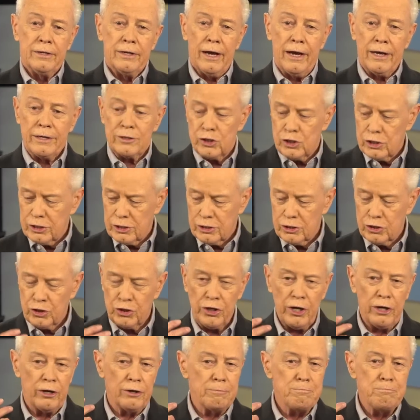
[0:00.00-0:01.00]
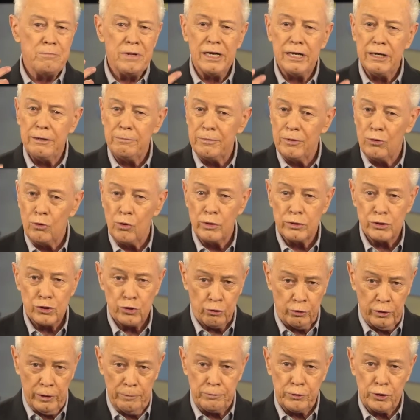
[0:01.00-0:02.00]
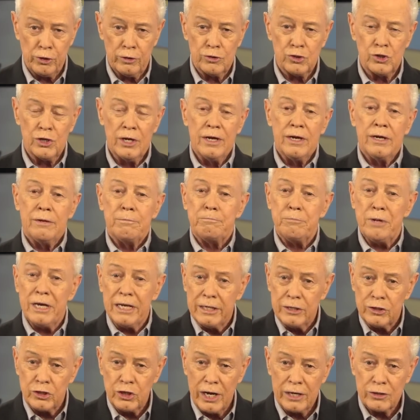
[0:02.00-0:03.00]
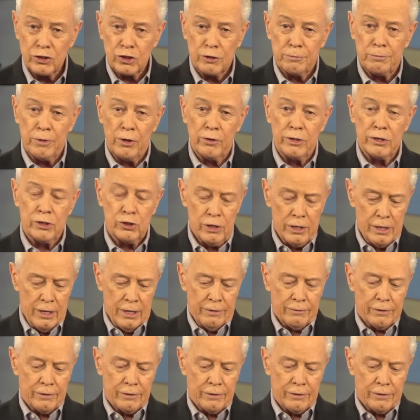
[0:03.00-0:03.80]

and share many more scriptures, many testimonies.